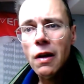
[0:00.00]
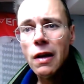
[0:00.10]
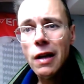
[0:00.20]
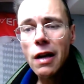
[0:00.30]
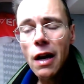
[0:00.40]

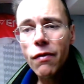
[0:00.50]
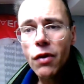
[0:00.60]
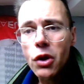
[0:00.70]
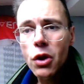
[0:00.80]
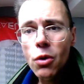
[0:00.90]
and have
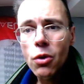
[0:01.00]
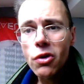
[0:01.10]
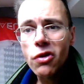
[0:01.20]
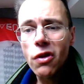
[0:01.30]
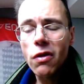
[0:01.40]

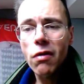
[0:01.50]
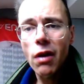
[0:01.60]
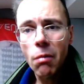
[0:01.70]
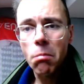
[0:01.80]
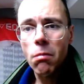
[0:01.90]
used
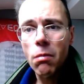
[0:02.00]
them